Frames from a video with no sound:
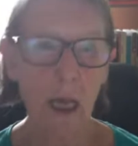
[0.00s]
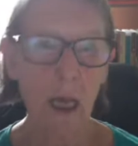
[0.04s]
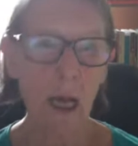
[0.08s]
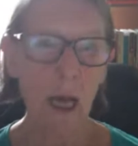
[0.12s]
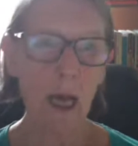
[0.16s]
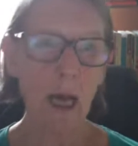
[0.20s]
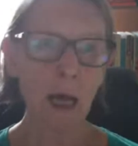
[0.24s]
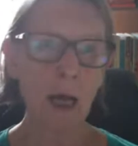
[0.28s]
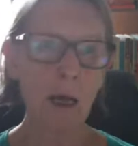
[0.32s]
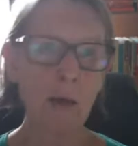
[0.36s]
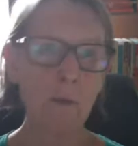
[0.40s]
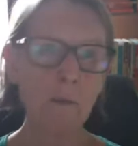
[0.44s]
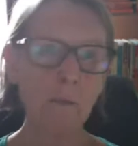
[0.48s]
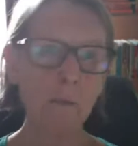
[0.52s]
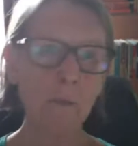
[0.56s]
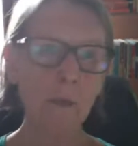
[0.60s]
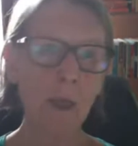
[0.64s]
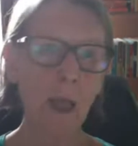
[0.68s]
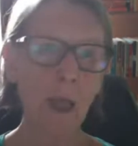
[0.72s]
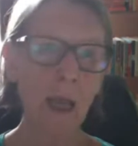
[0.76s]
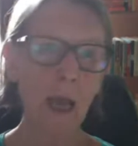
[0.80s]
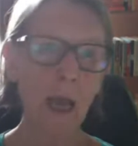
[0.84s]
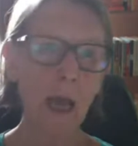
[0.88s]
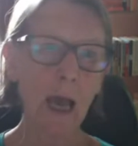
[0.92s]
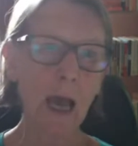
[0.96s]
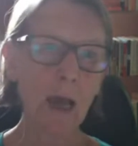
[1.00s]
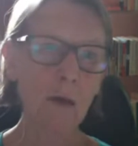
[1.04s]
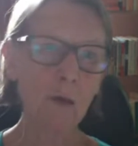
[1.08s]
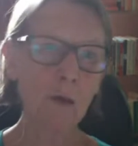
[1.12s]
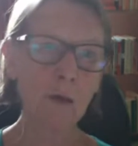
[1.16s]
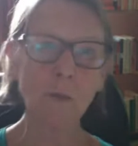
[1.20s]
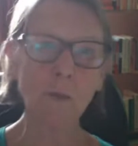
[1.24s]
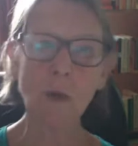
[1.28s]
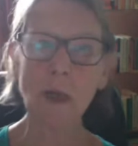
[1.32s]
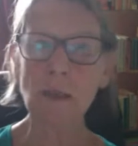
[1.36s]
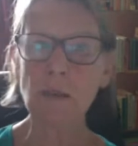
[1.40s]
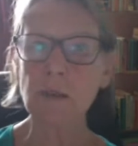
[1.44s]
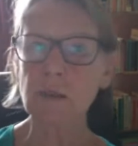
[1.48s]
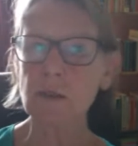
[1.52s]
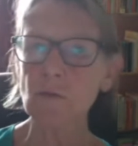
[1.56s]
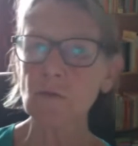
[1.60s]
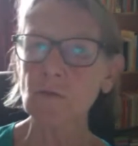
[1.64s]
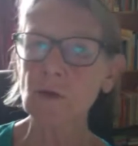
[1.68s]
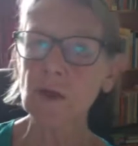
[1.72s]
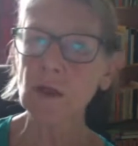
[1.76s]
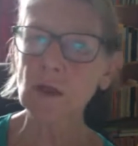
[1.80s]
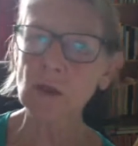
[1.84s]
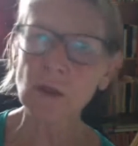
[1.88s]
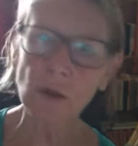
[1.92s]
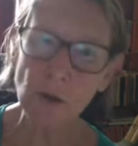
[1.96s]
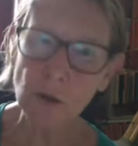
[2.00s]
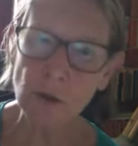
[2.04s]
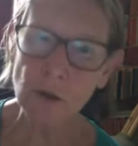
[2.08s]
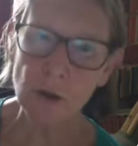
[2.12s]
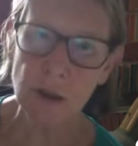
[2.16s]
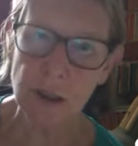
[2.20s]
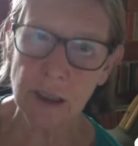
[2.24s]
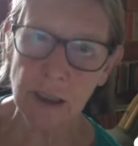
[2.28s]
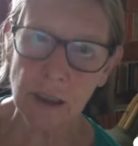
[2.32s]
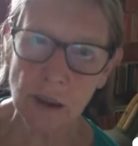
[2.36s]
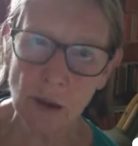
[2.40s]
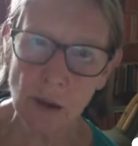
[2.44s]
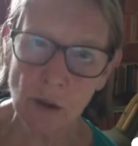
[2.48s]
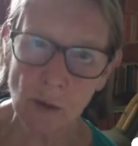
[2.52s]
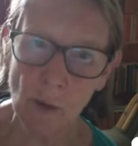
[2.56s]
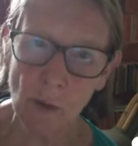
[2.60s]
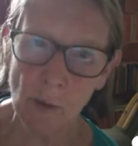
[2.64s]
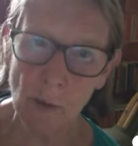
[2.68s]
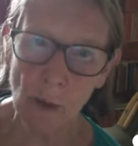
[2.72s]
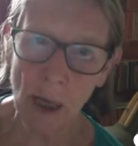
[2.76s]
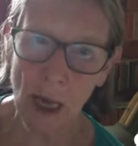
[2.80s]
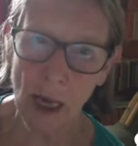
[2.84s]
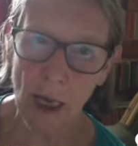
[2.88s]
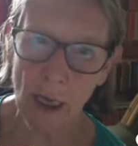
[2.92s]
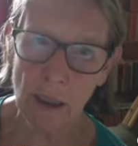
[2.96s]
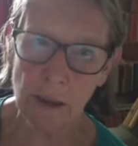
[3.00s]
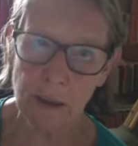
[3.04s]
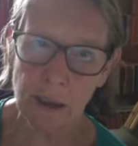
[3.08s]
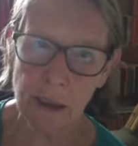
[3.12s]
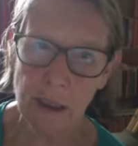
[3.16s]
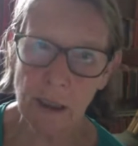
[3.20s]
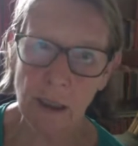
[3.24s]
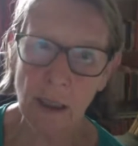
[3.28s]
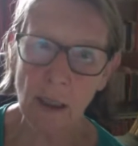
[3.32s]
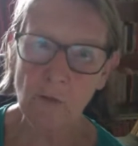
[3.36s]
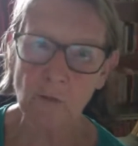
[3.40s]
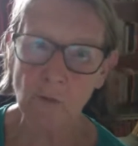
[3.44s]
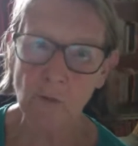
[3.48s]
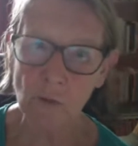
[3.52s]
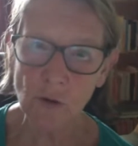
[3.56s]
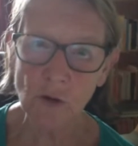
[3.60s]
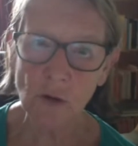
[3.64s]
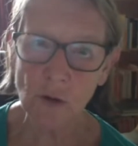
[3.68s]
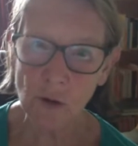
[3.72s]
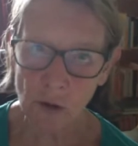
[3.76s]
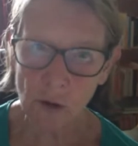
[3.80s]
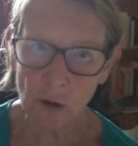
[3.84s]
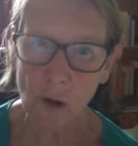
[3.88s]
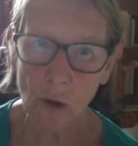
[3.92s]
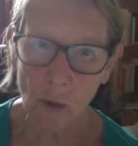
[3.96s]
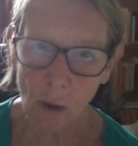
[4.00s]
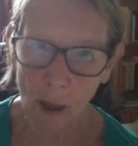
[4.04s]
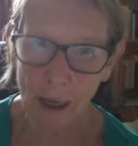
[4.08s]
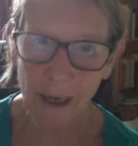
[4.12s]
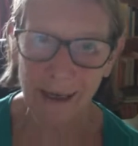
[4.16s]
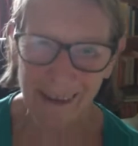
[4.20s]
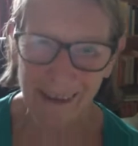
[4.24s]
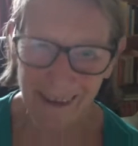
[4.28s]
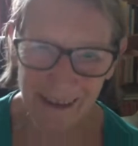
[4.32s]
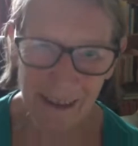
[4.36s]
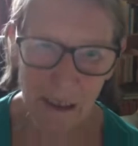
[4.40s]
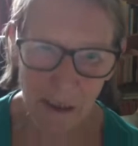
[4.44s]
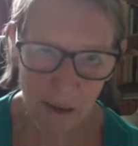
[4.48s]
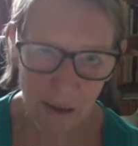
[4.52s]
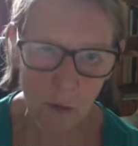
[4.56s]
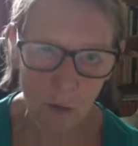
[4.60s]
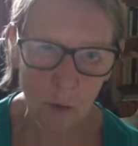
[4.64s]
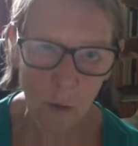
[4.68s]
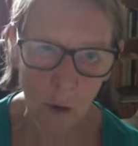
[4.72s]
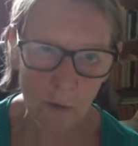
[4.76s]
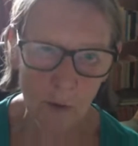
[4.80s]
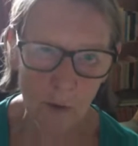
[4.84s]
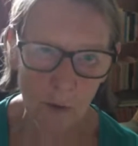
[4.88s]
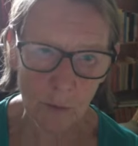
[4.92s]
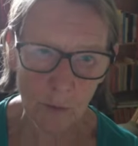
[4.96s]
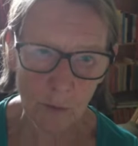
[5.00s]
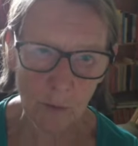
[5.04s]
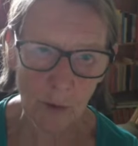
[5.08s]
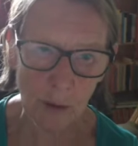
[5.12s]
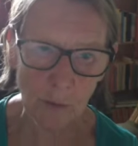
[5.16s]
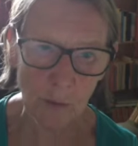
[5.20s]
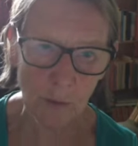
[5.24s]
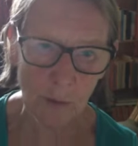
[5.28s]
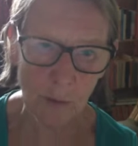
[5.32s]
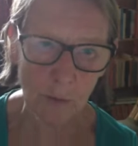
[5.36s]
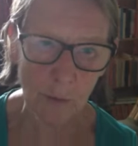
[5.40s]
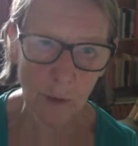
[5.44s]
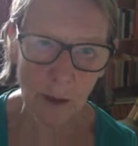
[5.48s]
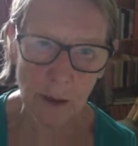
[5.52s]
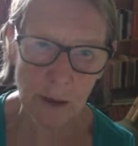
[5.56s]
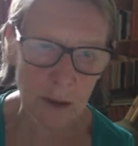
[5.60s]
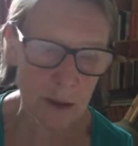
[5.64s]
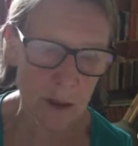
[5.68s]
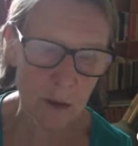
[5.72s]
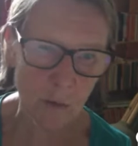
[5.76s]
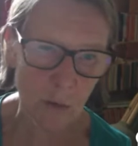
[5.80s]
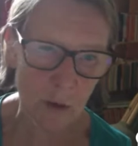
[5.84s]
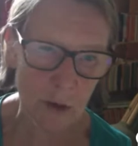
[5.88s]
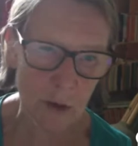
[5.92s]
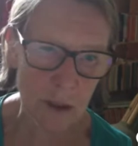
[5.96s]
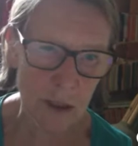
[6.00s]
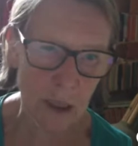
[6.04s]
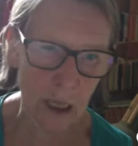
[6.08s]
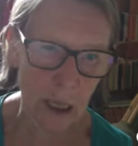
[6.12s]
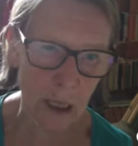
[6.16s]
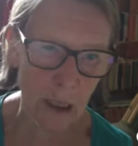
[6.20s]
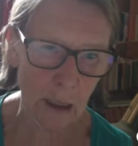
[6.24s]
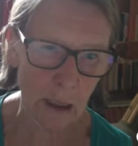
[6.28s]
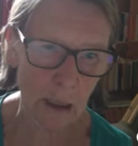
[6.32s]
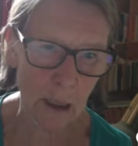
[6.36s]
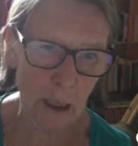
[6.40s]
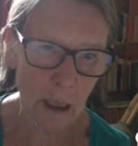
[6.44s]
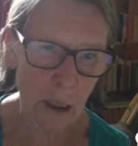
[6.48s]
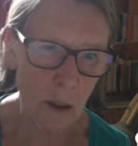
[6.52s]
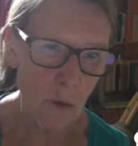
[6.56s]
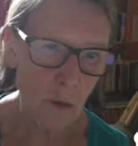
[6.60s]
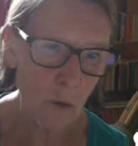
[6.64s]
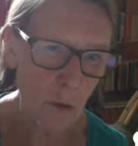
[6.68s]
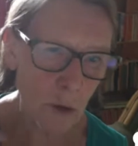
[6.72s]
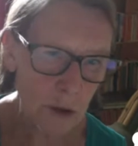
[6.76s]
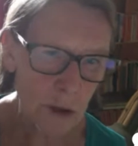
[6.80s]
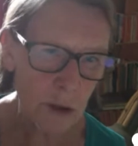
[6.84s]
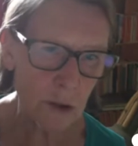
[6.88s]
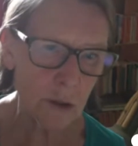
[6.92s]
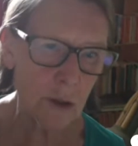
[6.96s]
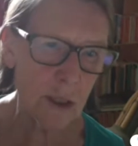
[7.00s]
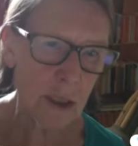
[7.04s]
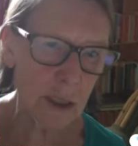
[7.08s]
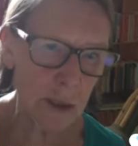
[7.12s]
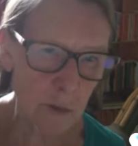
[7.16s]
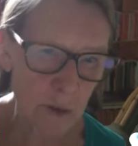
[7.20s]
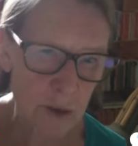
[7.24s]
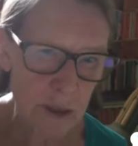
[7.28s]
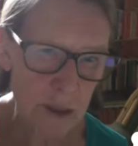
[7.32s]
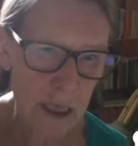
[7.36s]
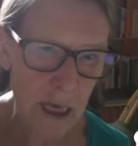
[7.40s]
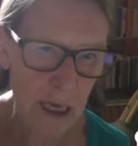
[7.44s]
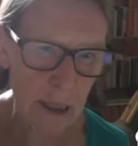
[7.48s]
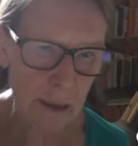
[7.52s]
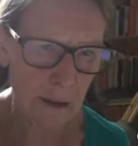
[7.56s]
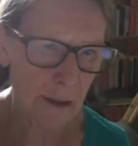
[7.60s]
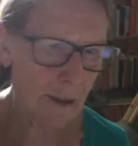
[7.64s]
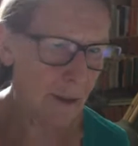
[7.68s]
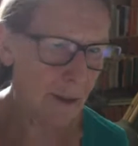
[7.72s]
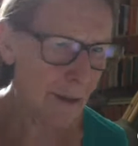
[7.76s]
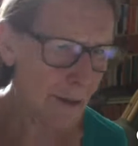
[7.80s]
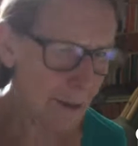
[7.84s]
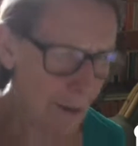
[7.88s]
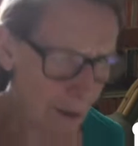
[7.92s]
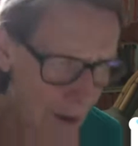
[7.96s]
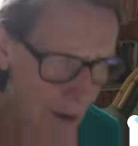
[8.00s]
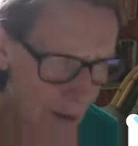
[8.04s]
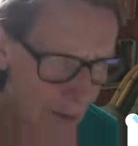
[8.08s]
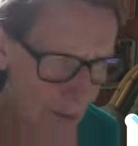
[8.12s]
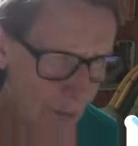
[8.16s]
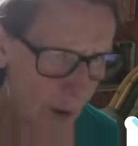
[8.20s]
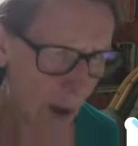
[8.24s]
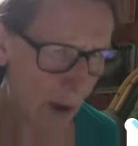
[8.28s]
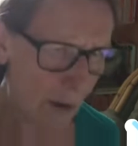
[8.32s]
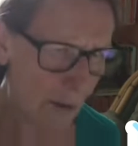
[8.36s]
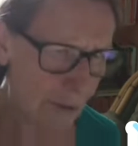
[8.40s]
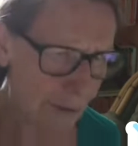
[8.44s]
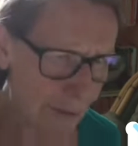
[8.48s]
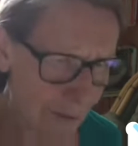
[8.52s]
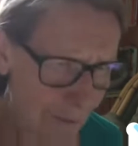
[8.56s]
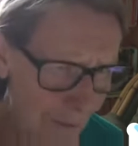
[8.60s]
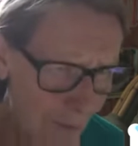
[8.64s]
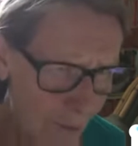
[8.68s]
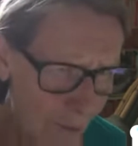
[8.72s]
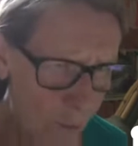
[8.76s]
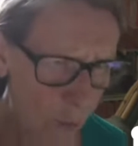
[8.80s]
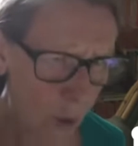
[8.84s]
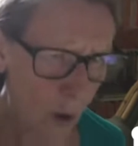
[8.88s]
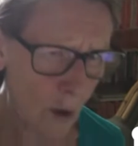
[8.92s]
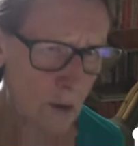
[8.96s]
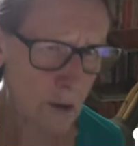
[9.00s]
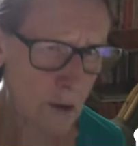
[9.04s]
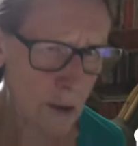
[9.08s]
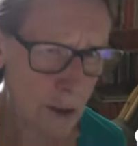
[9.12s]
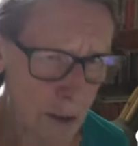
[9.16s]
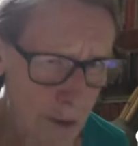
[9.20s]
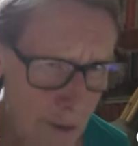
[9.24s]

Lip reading: How about if the acoustics were bad? If you couldn't quite hear what the person was saying, would you keep saying, pardon, what?